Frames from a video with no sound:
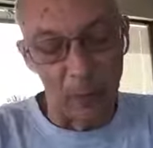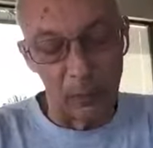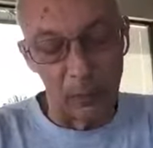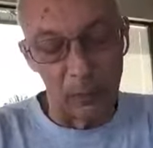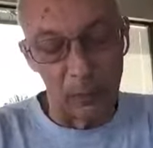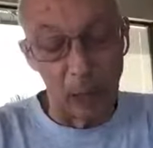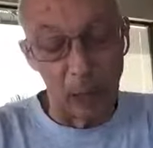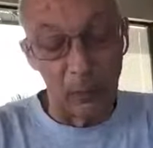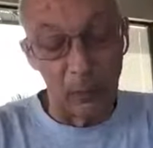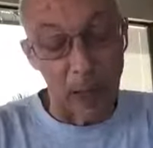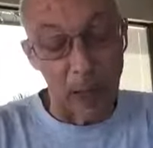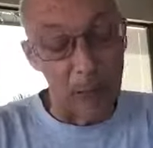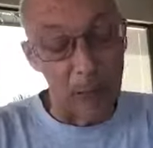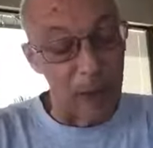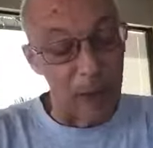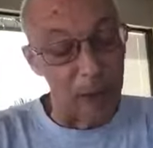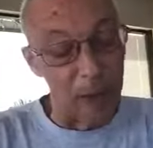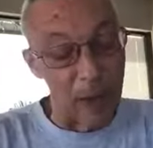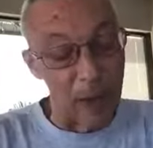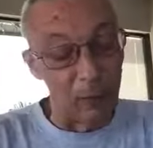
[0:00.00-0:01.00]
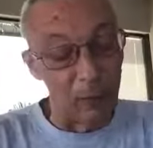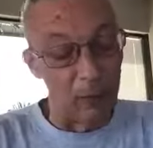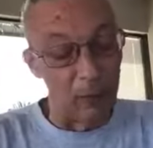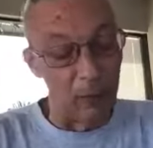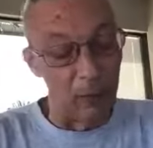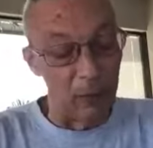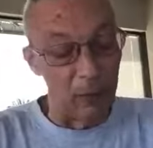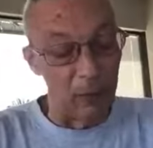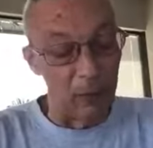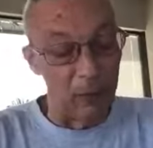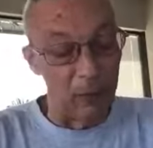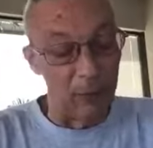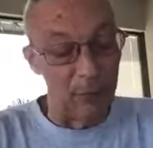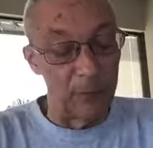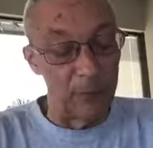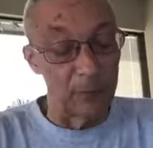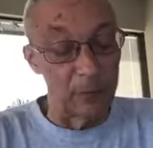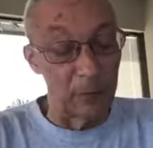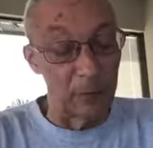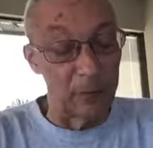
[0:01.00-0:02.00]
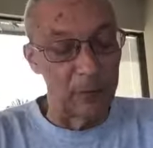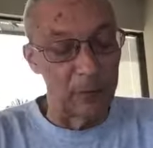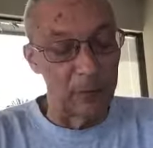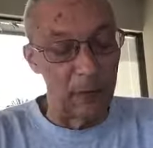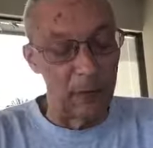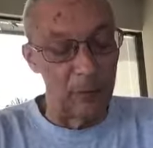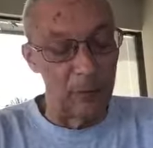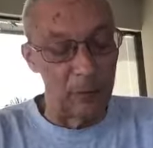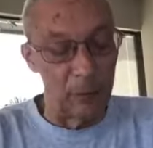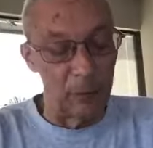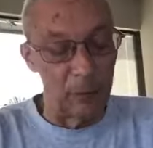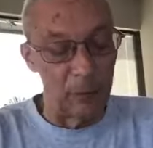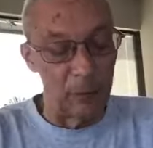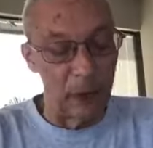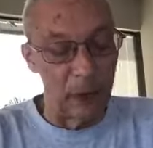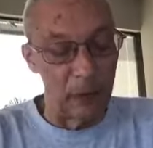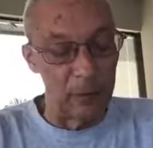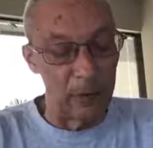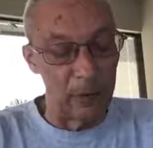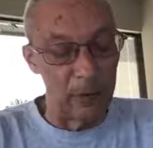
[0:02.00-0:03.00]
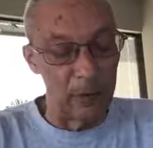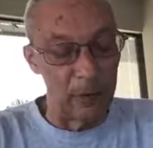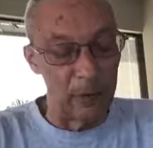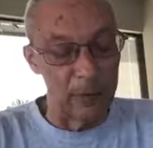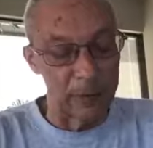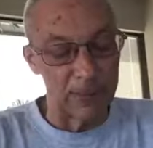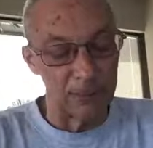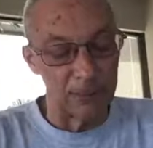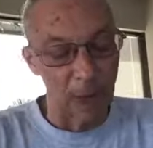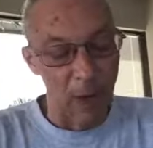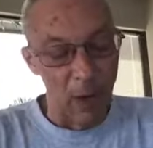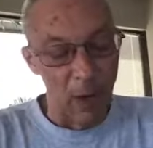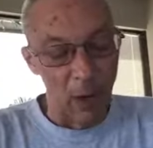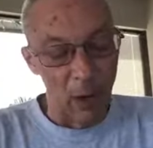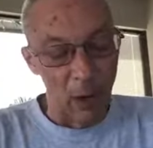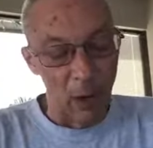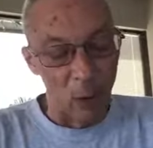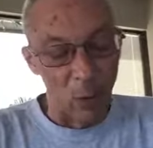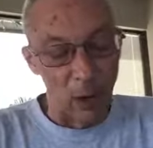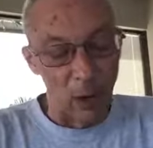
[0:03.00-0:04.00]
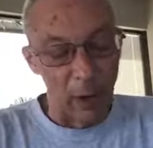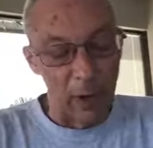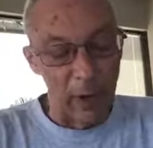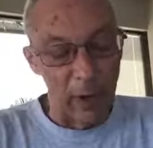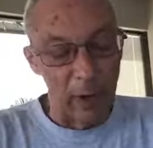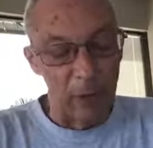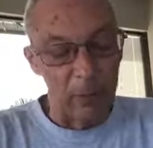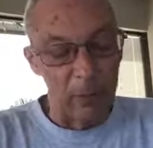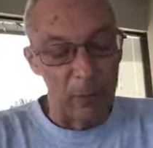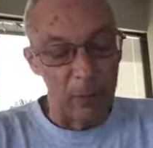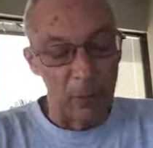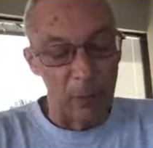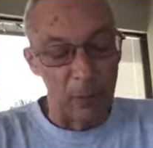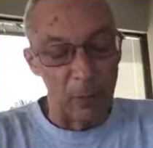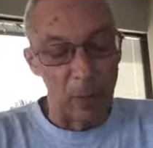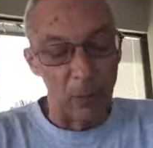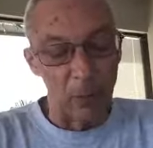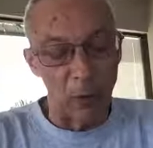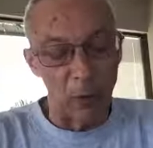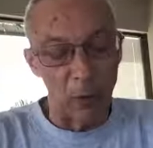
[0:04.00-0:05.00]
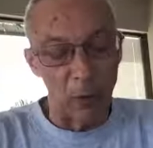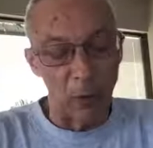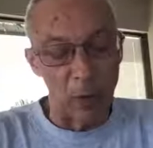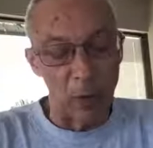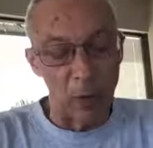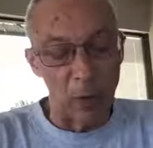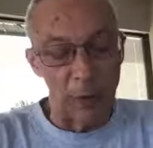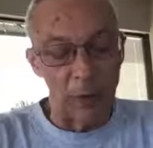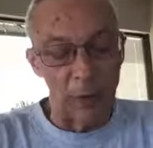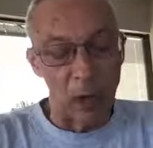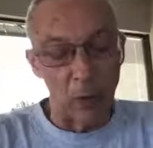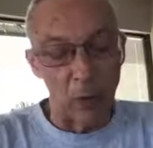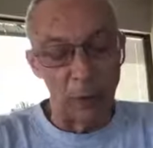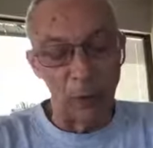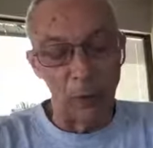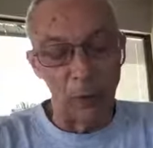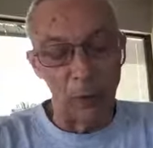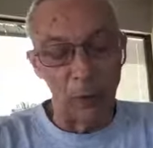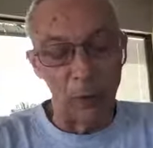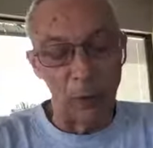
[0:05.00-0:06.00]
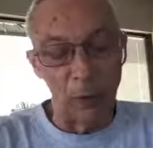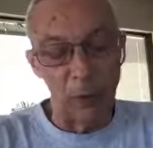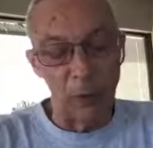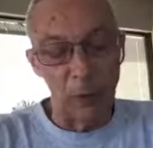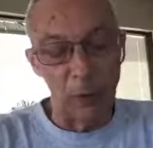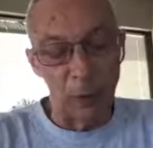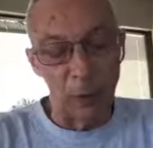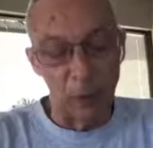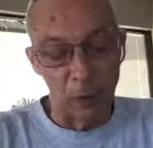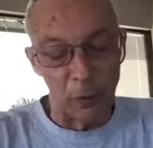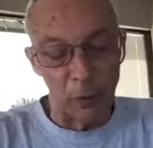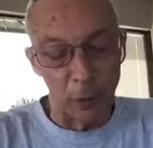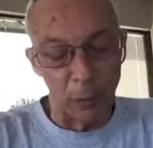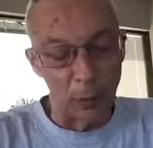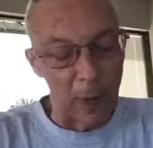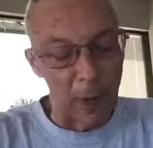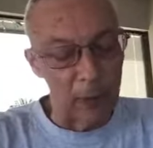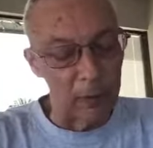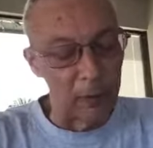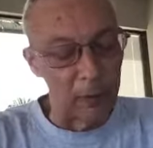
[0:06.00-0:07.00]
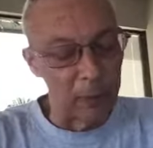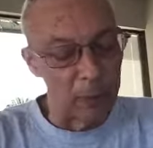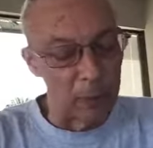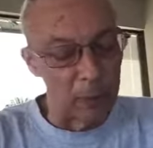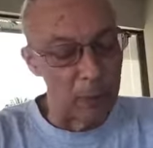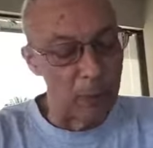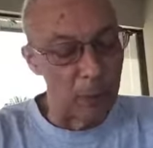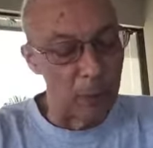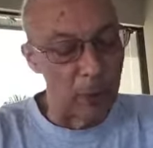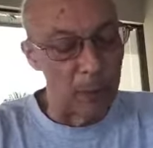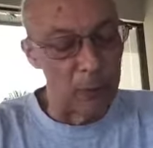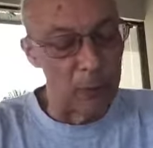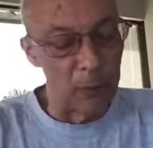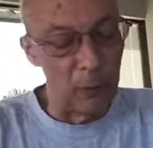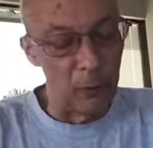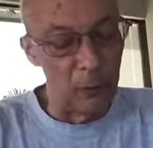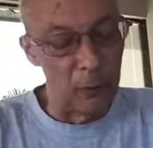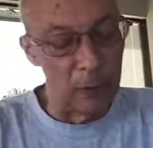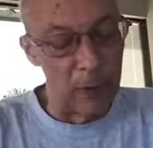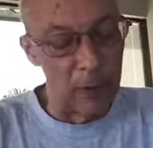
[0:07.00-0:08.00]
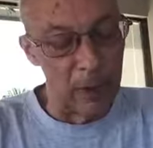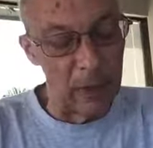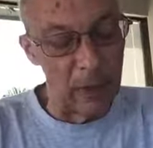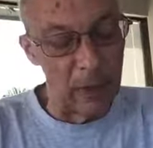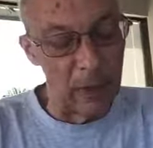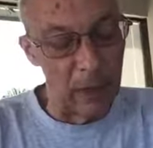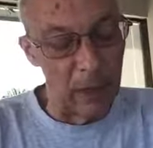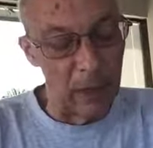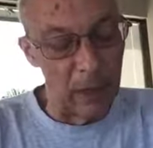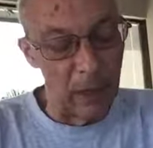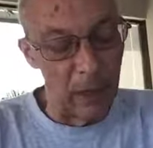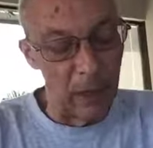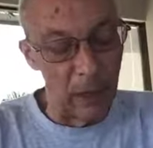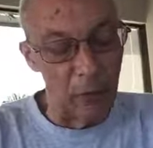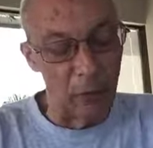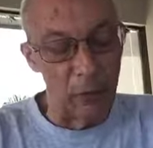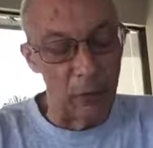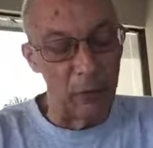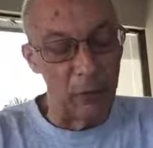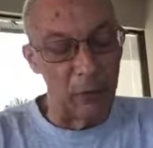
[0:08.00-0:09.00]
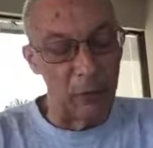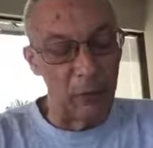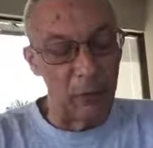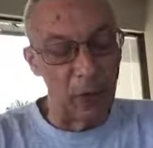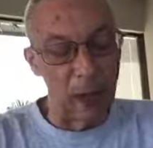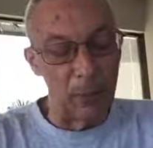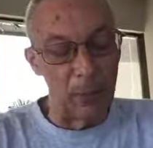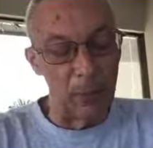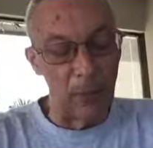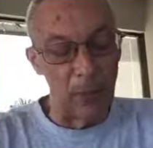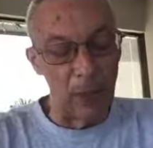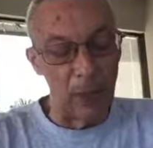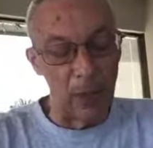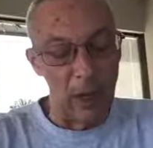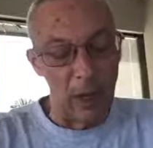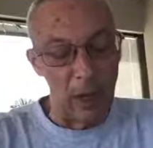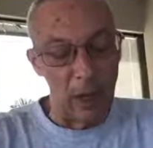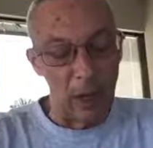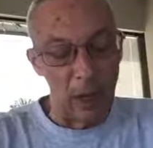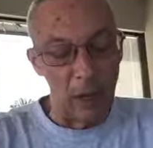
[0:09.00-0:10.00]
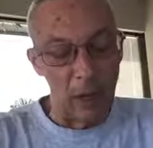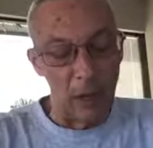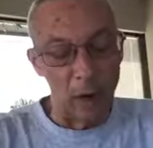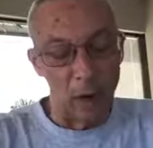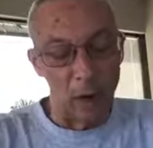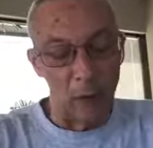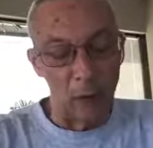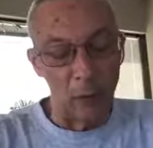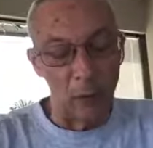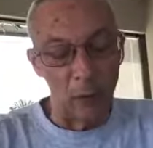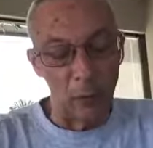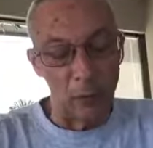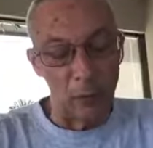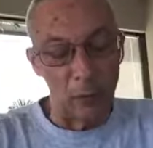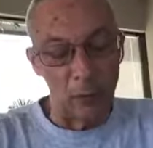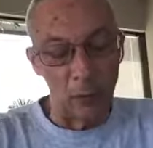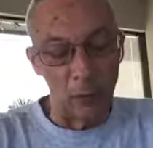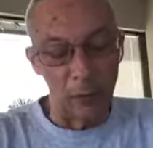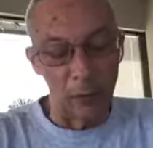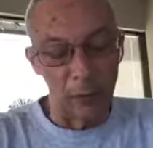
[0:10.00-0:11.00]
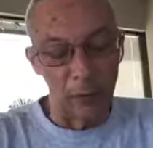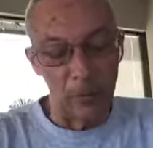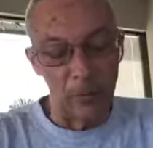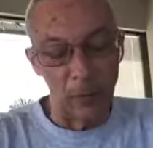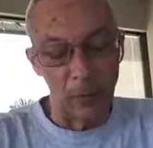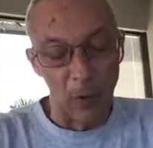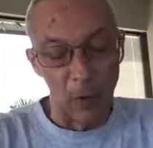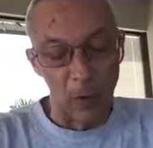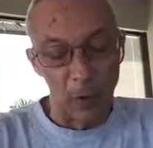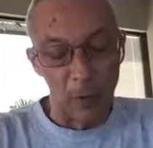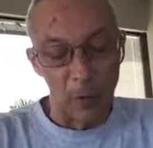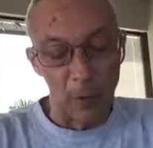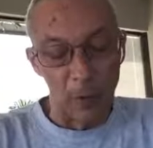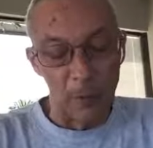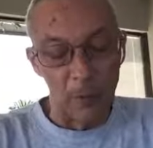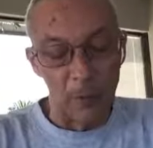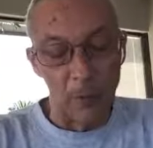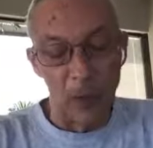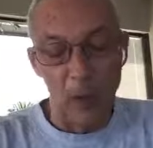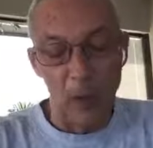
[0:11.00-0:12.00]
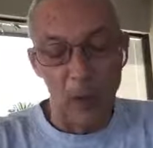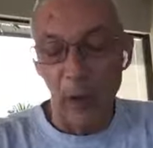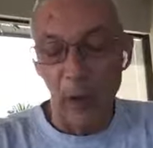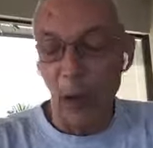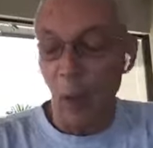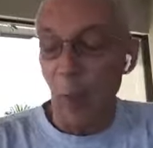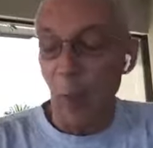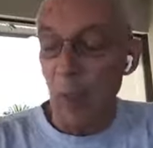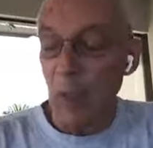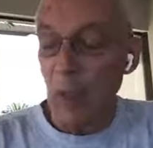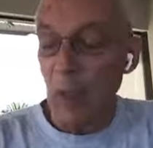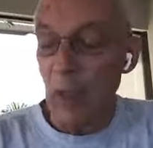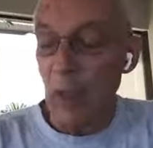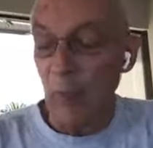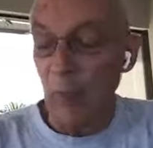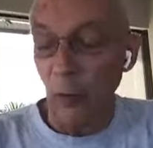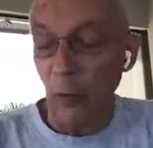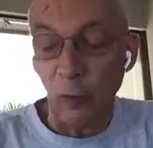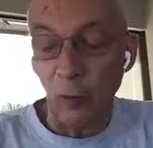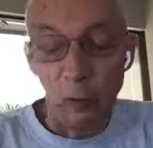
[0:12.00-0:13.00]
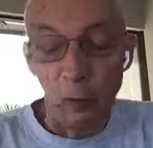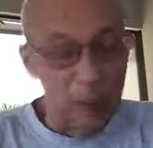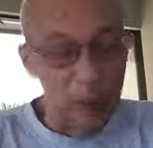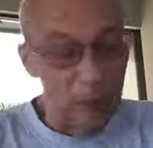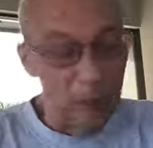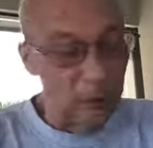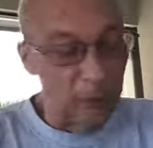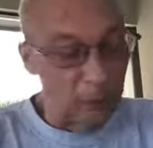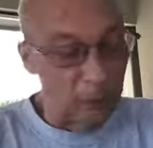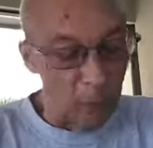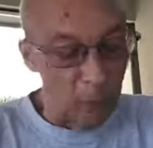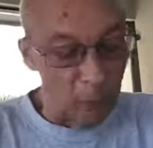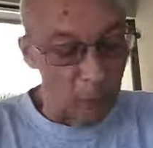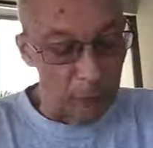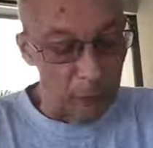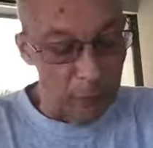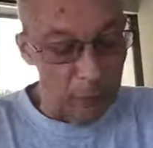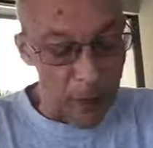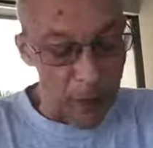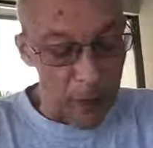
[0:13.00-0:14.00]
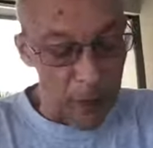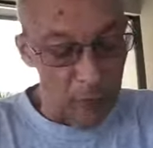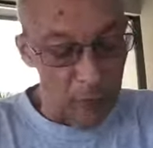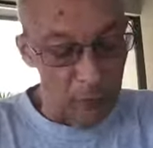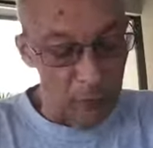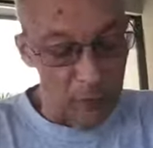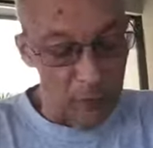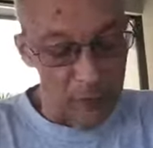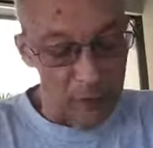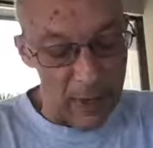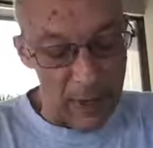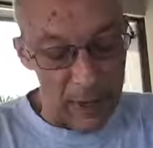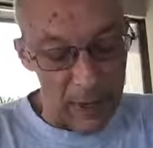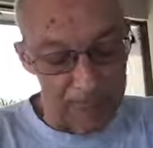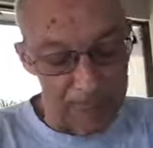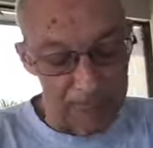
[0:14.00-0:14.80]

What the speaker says: table topics master is to facilitate table topics, where guests and members will have the opportunity to practice impromptu speaking, introduce a topic, and call on speakers, and they will be given 2 minutes to respond to that.